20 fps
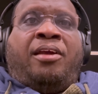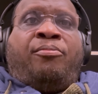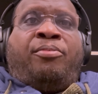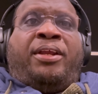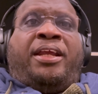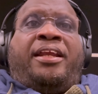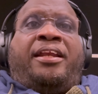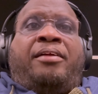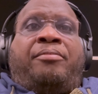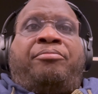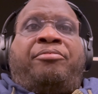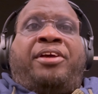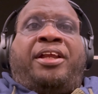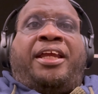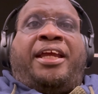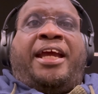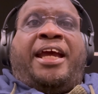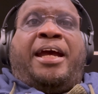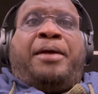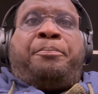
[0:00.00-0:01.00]
what ended up
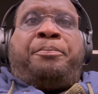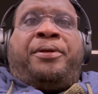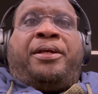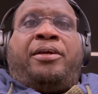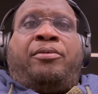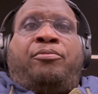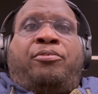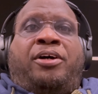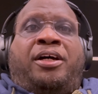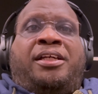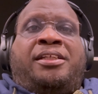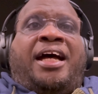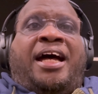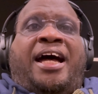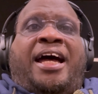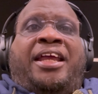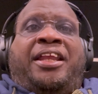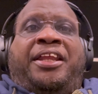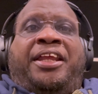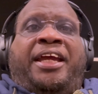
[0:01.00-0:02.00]
really happening was
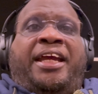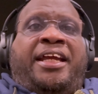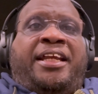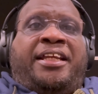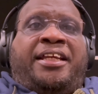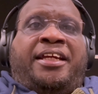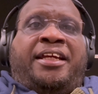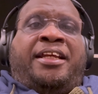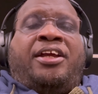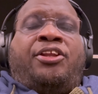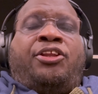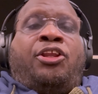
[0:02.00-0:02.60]
I landed.